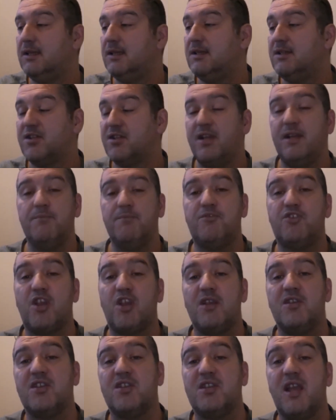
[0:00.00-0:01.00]
See them
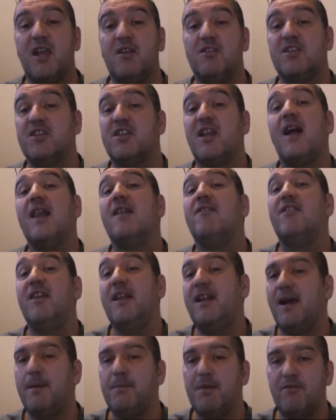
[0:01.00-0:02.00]

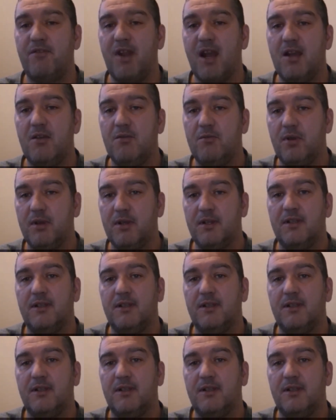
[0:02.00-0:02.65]
scullering up the road,